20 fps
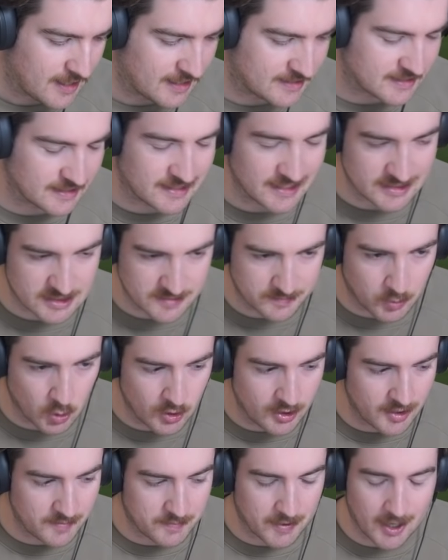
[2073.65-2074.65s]
it's a
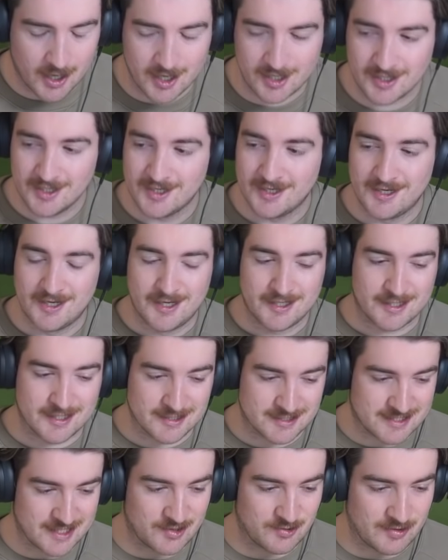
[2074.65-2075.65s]
disappointing par,
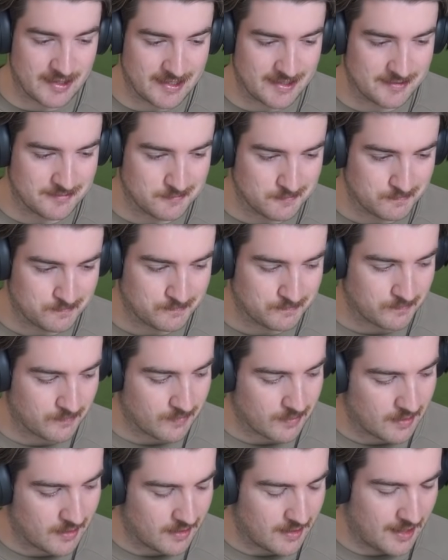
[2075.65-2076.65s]

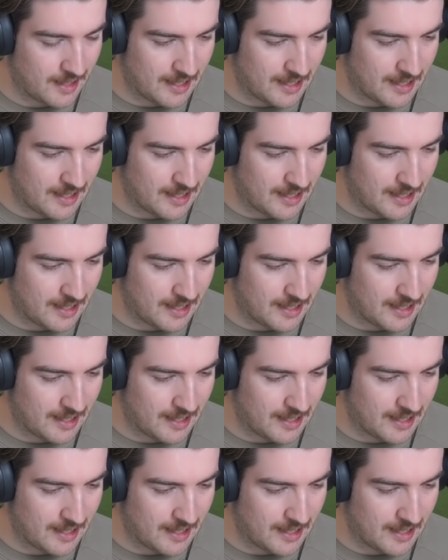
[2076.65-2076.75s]
considering.